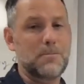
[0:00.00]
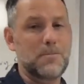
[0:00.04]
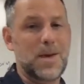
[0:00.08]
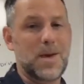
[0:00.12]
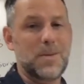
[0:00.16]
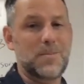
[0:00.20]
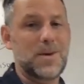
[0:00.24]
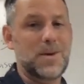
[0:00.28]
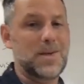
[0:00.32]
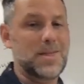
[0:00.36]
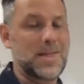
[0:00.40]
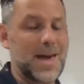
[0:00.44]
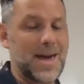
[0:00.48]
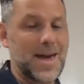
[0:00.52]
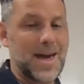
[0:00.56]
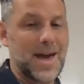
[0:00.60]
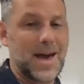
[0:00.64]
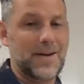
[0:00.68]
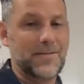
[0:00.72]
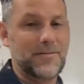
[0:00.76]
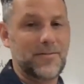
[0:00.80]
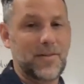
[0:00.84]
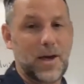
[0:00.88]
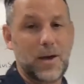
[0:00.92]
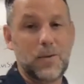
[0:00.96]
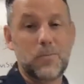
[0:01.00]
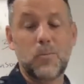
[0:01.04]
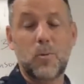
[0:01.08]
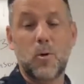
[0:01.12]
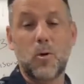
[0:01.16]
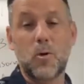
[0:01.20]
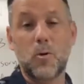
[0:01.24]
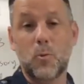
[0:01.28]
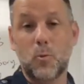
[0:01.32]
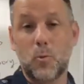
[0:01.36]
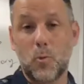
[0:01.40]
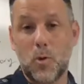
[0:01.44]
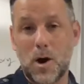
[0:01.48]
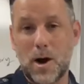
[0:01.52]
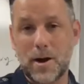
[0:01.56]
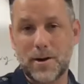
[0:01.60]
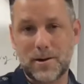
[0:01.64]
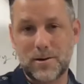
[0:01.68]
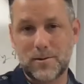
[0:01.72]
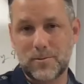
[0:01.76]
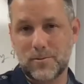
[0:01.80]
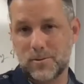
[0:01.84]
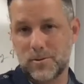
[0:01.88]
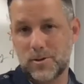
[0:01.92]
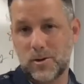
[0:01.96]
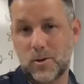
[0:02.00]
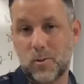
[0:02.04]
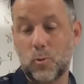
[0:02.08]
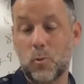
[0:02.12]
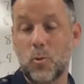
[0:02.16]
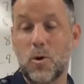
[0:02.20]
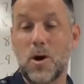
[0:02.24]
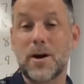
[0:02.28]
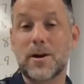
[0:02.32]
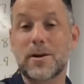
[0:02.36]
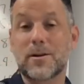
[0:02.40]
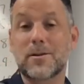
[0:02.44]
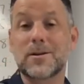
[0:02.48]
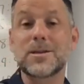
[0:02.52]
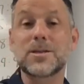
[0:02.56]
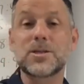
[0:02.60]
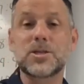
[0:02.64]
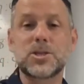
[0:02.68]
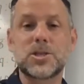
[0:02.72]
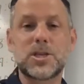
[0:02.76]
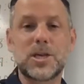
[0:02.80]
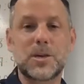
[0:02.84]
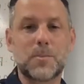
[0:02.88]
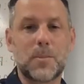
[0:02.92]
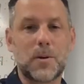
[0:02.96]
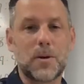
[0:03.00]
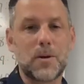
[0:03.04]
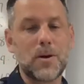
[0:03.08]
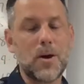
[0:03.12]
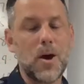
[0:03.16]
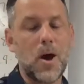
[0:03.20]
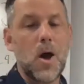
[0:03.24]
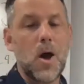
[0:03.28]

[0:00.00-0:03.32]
maybe they have like more water, or their water is cheaper,